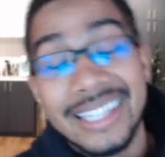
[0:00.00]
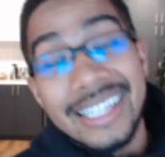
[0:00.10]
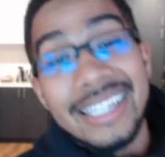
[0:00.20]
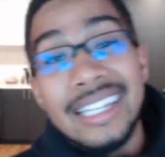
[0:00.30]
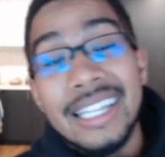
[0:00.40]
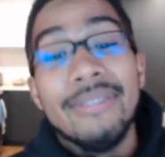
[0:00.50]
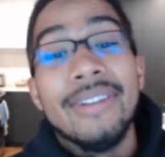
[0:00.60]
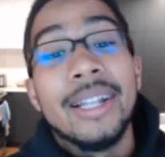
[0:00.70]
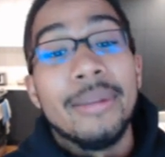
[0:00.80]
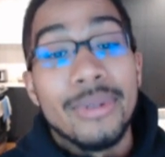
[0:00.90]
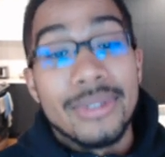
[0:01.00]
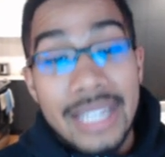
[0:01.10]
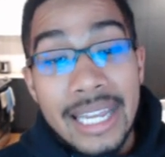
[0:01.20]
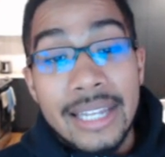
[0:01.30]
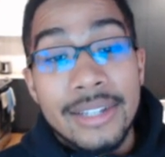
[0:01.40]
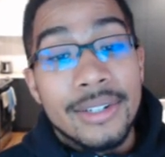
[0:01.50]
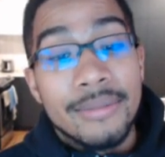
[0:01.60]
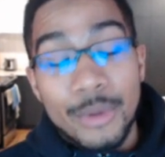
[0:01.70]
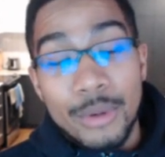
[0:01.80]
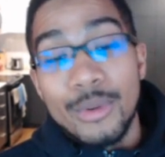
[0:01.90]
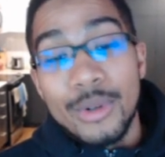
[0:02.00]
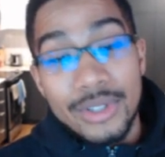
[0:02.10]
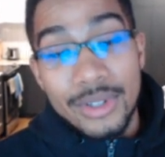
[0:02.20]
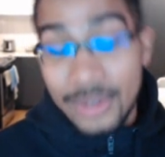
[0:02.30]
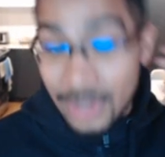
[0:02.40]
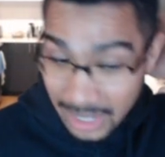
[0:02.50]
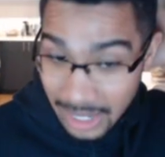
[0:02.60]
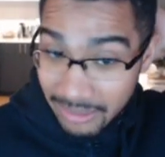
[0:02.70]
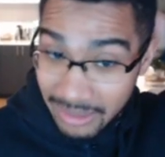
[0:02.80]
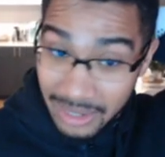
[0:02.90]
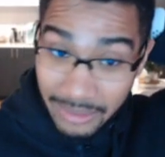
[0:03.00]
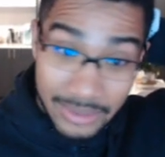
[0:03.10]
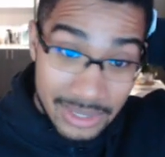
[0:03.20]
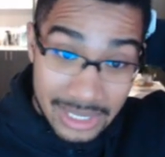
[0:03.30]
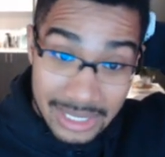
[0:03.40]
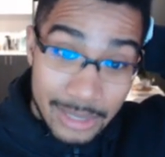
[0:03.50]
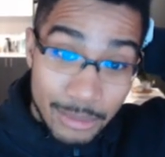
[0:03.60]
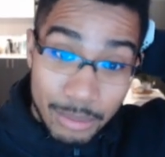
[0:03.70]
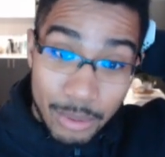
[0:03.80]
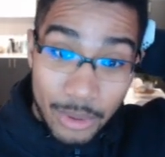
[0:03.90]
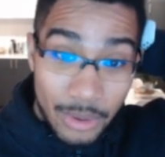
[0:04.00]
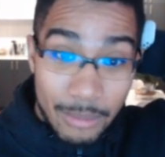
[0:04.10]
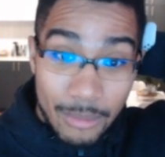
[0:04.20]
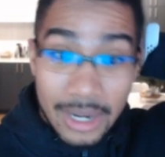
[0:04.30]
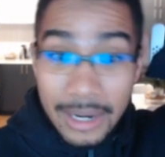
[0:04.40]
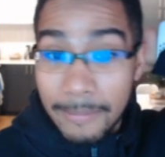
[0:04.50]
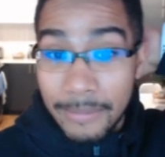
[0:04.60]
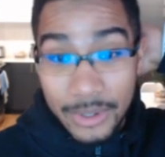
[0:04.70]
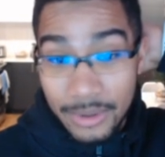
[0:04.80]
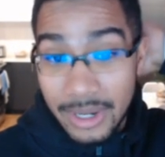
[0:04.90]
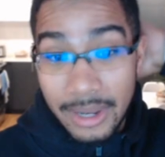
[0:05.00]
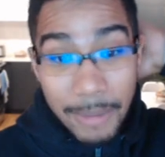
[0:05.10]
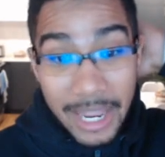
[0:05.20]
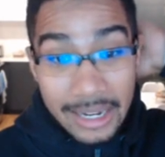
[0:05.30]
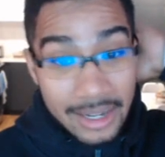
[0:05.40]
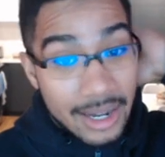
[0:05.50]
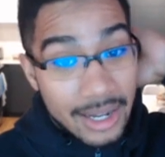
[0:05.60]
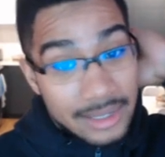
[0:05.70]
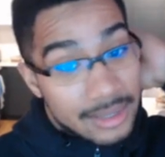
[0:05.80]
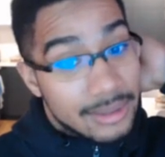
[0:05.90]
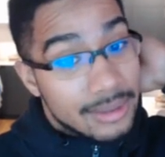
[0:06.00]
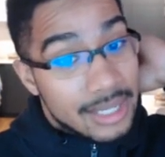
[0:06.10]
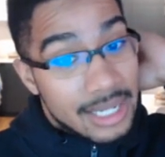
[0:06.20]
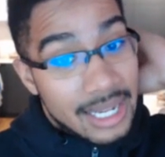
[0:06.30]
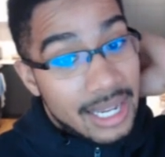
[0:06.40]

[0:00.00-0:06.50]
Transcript: the developer's edge, or more so just kind of like efficiency with program running, your command consoles,